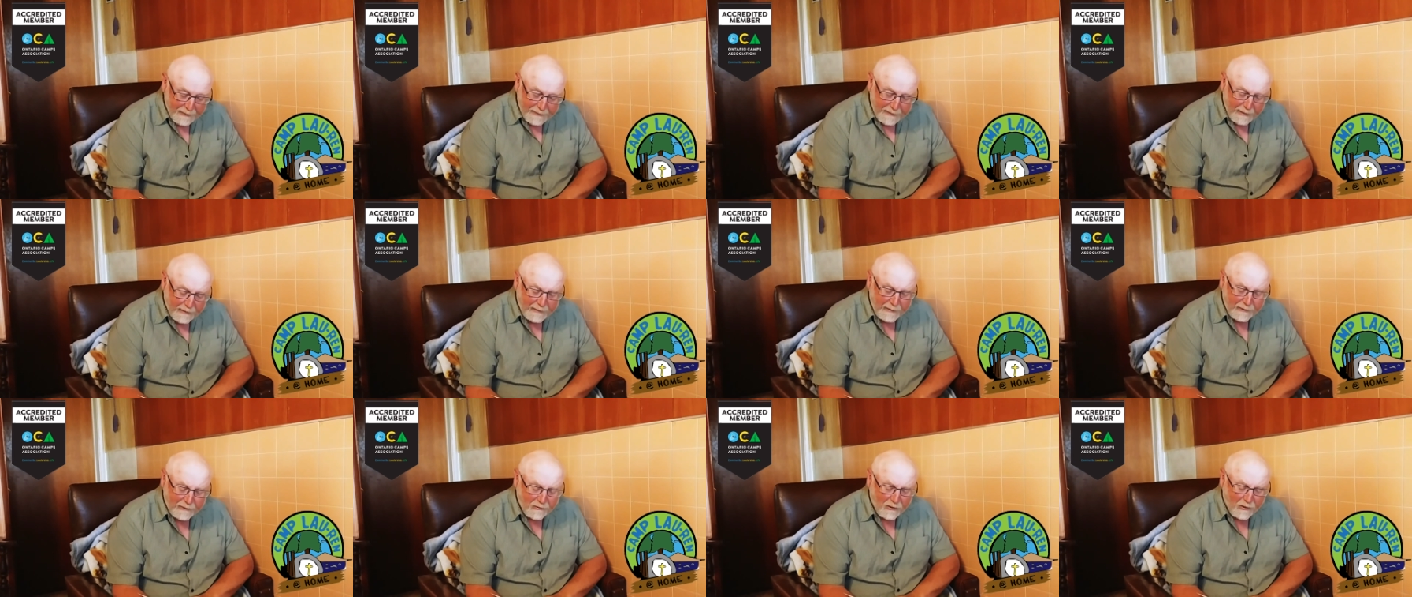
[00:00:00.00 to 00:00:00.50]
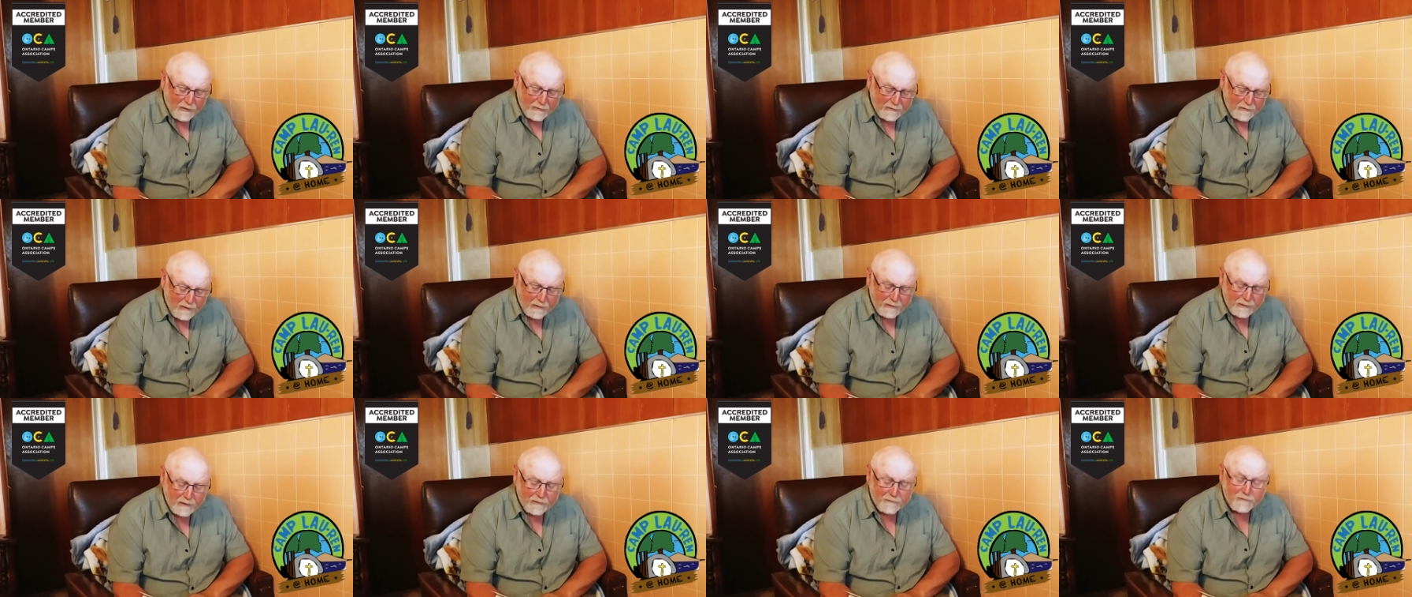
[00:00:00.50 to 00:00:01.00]
yet he thought
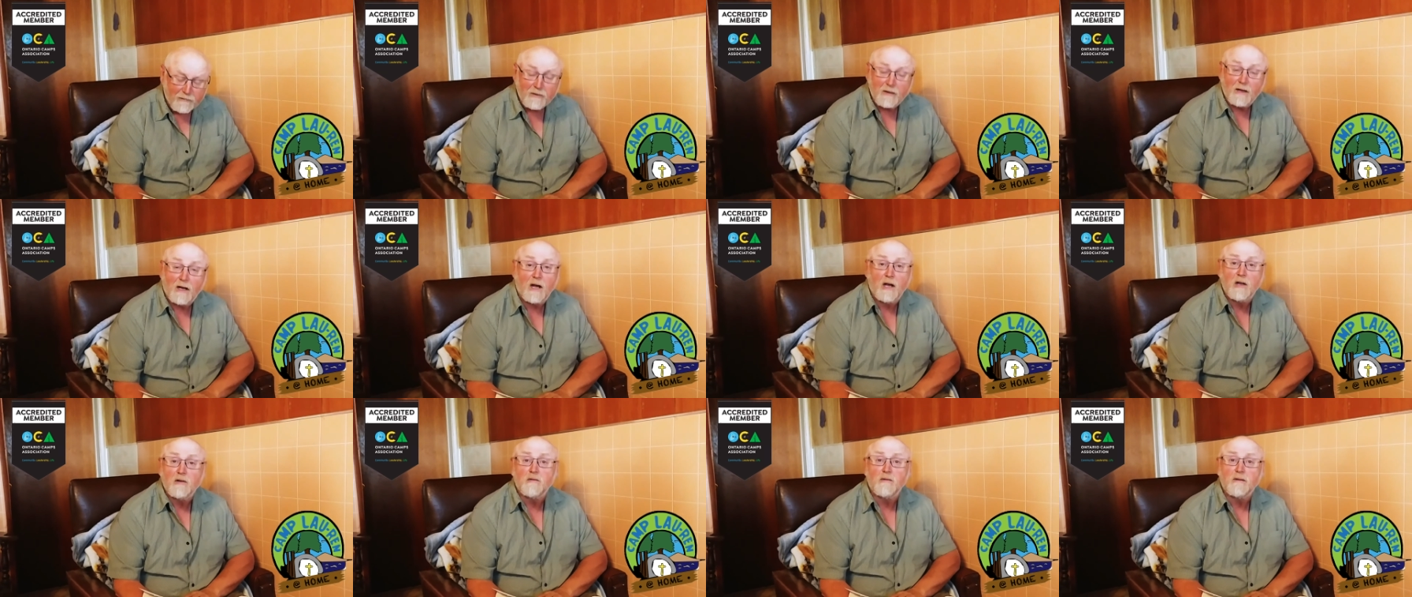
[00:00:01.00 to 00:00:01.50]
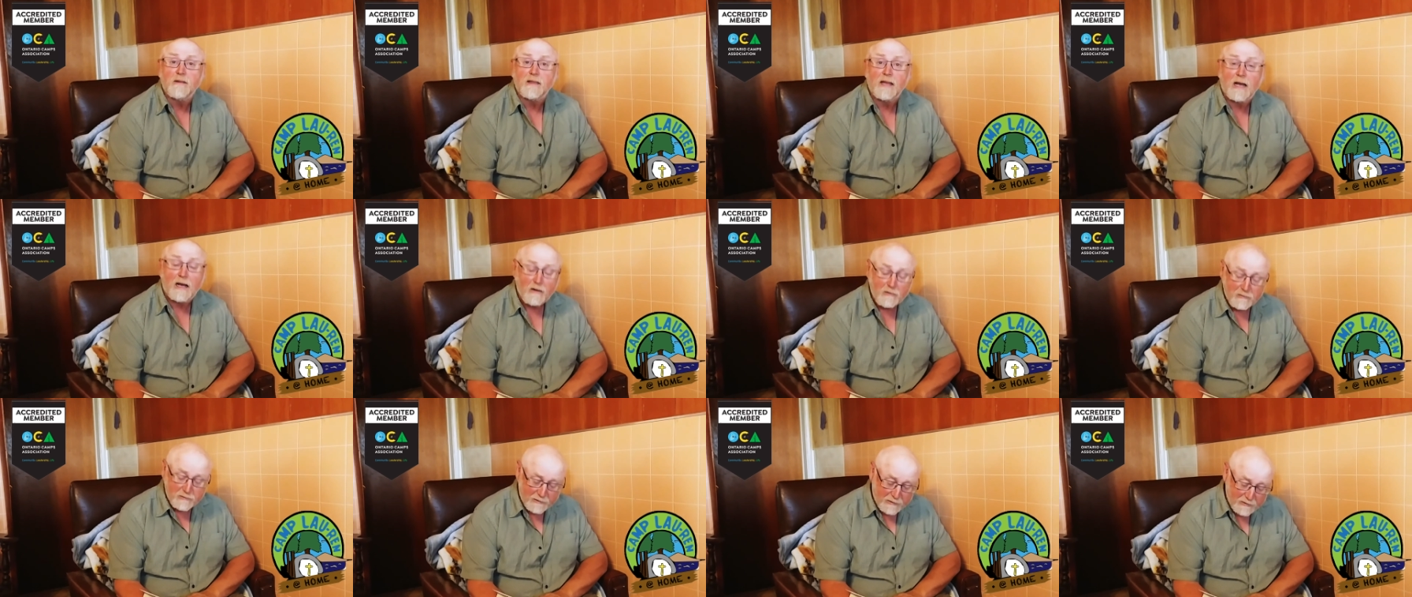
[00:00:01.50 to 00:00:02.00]
nothing for the hundred
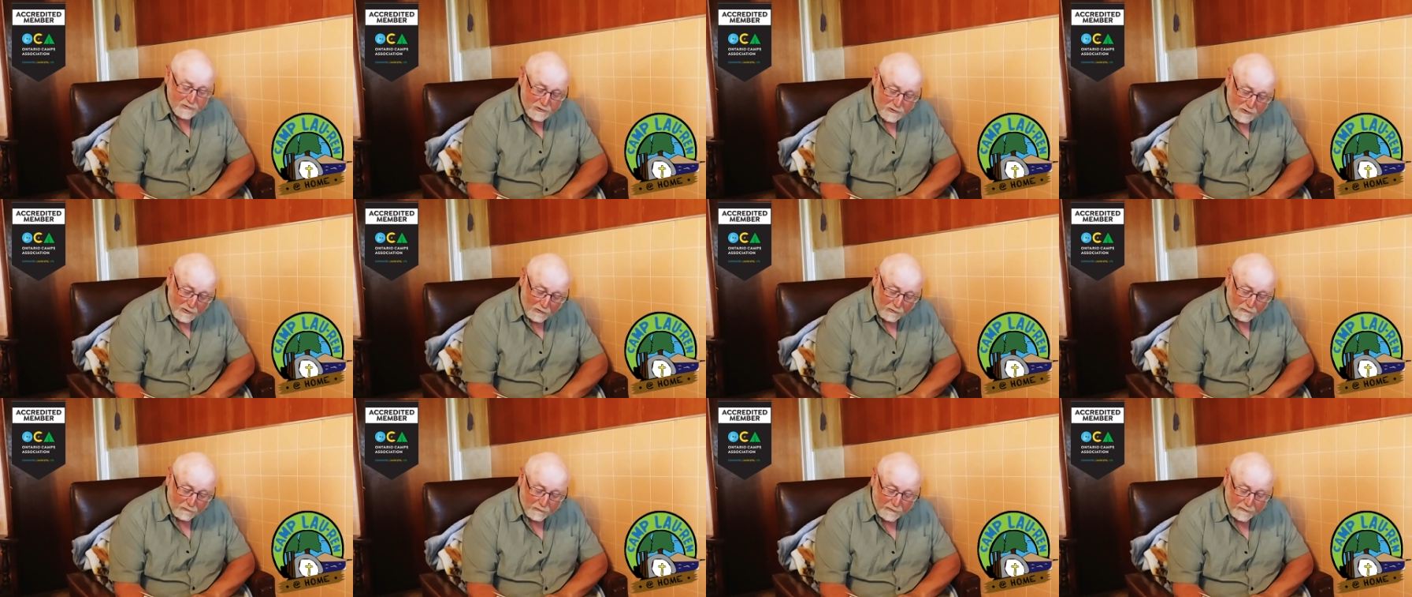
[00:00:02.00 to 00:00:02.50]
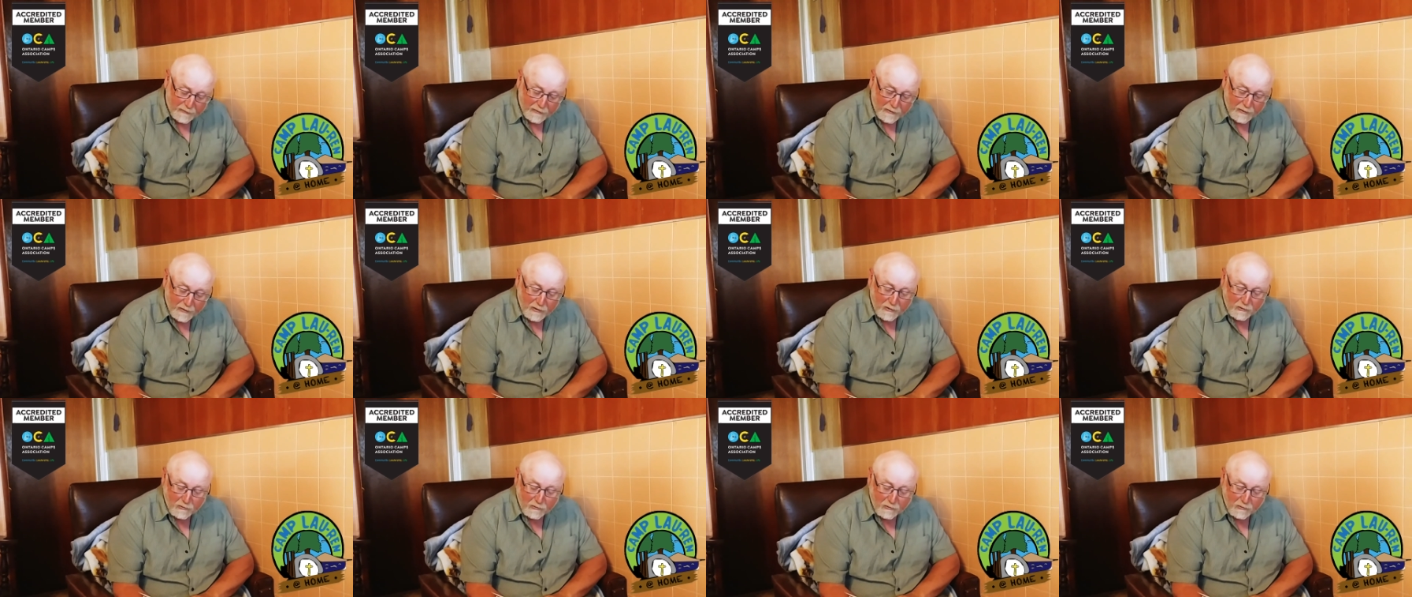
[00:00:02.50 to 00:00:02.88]
thousand children